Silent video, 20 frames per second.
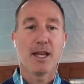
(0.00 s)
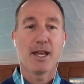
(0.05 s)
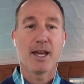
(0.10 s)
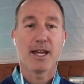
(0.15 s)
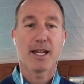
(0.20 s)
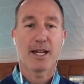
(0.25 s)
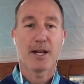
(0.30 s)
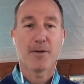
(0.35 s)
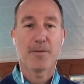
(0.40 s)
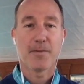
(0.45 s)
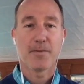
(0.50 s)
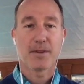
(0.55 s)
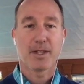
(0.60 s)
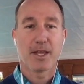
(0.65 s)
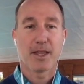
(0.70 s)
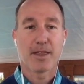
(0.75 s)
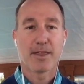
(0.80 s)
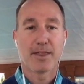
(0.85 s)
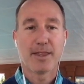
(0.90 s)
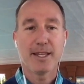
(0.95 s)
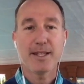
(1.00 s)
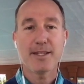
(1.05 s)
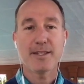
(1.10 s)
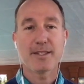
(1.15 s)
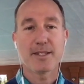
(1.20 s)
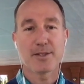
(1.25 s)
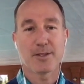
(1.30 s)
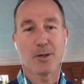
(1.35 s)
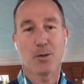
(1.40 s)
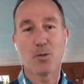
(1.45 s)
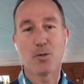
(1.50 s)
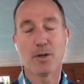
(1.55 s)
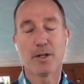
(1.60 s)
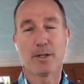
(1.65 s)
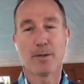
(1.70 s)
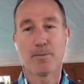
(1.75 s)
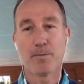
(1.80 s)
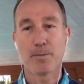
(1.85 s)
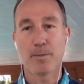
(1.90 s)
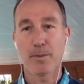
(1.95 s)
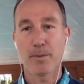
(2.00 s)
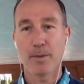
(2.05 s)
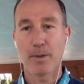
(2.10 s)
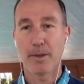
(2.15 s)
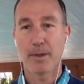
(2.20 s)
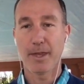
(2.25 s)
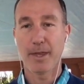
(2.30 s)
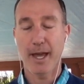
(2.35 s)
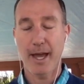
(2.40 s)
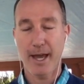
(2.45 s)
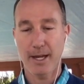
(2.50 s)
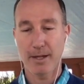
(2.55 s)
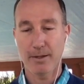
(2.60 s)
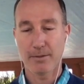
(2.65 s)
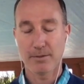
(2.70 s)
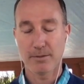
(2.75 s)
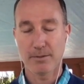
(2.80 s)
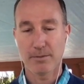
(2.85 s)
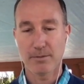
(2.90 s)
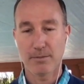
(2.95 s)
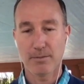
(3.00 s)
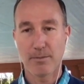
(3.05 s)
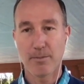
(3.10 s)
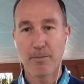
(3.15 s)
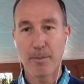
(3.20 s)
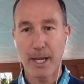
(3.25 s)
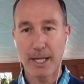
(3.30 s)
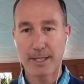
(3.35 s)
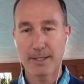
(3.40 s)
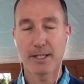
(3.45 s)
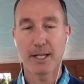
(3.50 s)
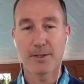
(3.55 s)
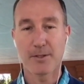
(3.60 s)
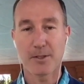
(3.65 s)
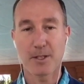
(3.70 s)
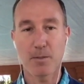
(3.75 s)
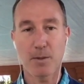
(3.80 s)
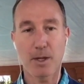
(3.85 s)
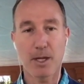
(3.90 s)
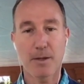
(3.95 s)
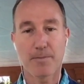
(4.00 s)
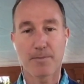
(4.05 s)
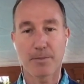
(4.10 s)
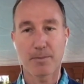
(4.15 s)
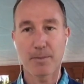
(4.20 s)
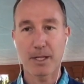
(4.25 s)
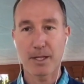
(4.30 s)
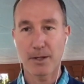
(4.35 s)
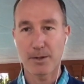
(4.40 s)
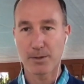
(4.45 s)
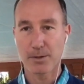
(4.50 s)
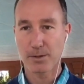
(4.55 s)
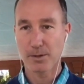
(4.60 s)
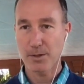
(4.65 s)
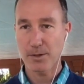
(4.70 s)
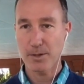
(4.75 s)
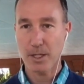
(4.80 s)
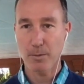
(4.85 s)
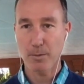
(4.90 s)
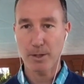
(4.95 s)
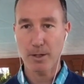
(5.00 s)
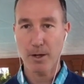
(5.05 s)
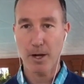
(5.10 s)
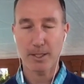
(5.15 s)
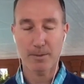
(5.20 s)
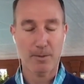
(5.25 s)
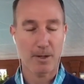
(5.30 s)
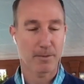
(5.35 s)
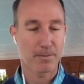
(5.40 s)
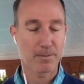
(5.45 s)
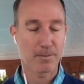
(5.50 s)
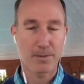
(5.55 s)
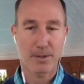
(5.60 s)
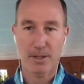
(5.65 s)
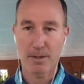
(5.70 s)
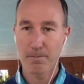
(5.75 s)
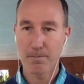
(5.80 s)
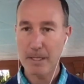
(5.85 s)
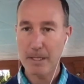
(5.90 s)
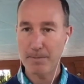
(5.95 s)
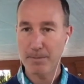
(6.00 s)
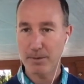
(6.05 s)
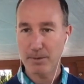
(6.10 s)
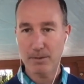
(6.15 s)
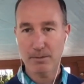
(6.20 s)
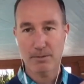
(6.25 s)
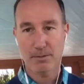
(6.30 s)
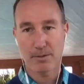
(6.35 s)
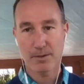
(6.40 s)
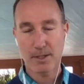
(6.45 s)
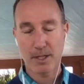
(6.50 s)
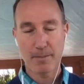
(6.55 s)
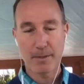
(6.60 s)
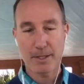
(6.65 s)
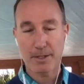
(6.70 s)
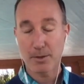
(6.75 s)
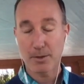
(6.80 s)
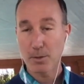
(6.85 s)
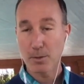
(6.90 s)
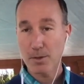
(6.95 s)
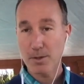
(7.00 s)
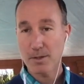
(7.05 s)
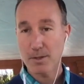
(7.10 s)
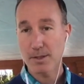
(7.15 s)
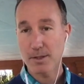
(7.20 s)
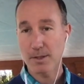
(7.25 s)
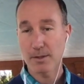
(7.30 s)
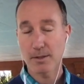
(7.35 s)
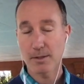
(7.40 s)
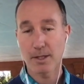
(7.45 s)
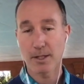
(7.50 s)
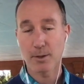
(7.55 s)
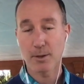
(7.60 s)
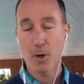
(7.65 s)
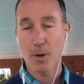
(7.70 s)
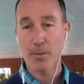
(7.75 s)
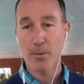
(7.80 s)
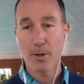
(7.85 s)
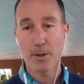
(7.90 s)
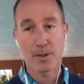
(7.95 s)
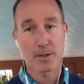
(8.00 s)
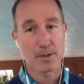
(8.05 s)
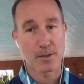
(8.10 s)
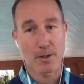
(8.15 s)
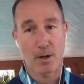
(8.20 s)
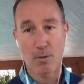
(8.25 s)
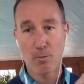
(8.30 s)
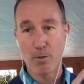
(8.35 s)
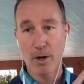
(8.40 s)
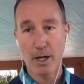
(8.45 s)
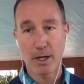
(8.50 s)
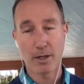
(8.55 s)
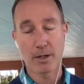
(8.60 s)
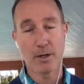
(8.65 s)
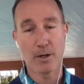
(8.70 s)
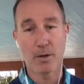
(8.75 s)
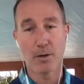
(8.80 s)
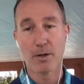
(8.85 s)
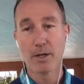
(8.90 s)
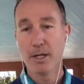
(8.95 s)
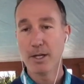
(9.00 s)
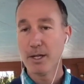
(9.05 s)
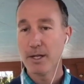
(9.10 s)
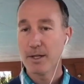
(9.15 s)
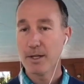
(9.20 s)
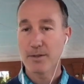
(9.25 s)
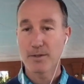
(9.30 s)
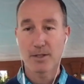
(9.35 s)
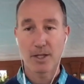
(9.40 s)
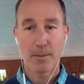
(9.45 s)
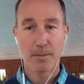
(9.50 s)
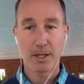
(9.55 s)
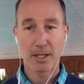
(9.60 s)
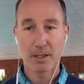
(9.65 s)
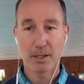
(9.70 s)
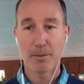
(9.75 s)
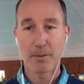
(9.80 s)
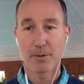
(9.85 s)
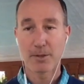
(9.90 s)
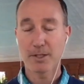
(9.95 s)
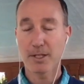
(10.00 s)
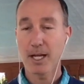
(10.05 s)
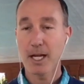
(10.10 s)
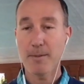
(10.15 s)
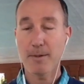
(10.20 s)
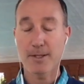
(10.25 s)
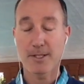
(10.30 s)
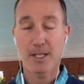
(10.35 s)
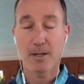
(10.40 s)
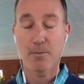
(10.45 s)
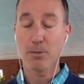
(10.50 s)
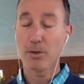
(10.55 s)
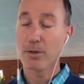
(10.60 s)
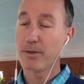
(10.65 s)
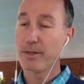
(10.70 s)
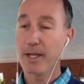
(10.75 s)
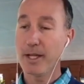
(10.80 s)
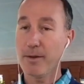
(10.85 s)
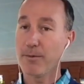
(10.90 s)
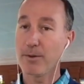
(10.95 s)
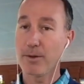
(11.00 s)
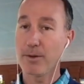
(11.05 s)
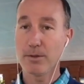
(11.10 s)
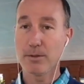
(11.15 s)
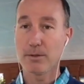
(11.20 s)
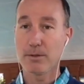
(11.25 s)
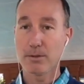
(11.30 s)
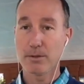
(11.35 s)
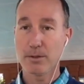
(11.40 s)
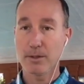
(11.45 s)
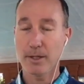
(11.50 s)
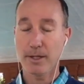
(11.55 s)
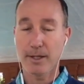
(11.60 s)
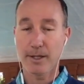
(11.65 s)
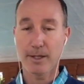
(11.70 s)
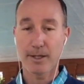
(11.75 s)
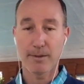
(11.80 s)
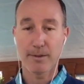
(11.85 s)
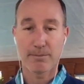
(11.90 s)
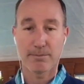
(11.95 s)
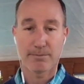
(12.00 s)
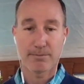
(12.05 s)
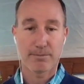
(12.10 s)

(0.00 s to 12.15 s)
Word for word: Anyhow, this is the one that made sense to me. Because just like we talked about, some people, some institutions and corporations are ready to go. Some need a little bit more time, and some will never have